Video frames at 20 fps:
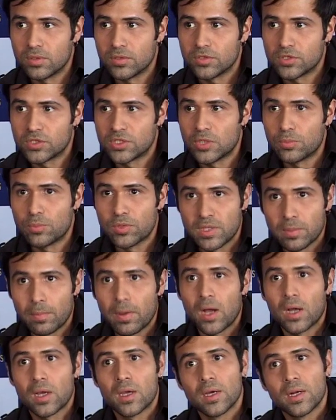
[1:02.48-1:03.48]
sit with
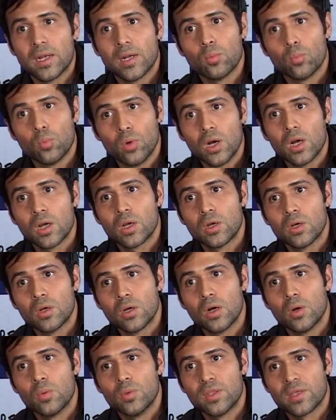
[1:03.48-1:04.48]
Dibakar and work
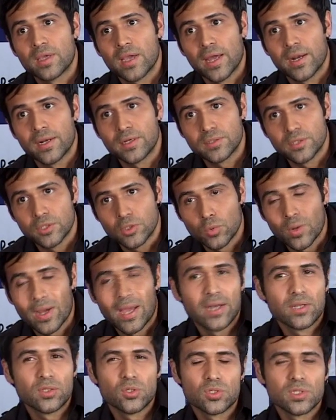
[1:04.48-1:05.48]
uh, with the character to
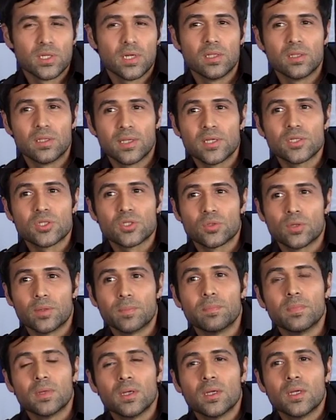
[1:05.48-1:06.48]
add those little things to
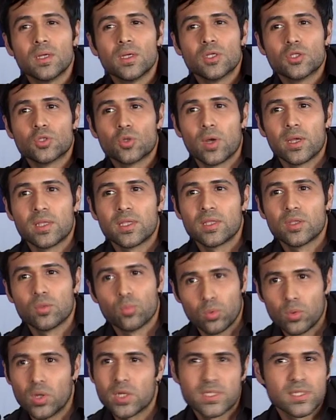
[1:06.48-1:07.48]
it. So I think
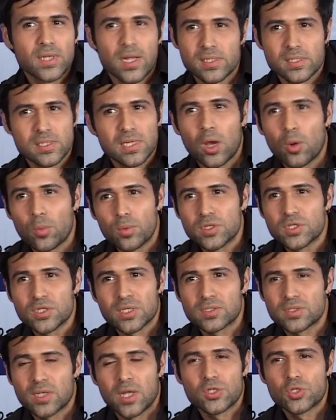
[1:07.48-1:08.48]
the work starts now. We sh
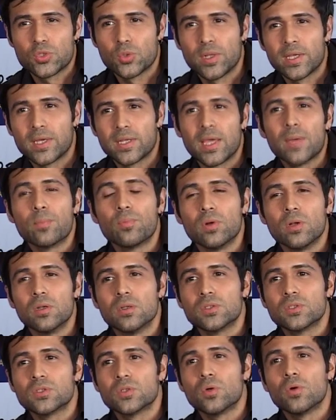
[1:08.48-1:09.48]
start shooting in April.
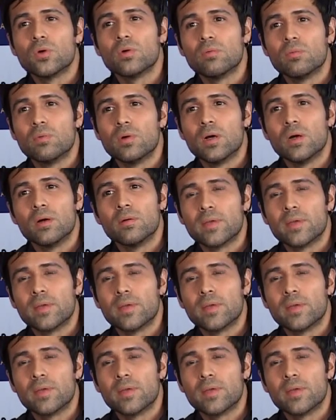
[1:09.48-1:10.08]
So uh,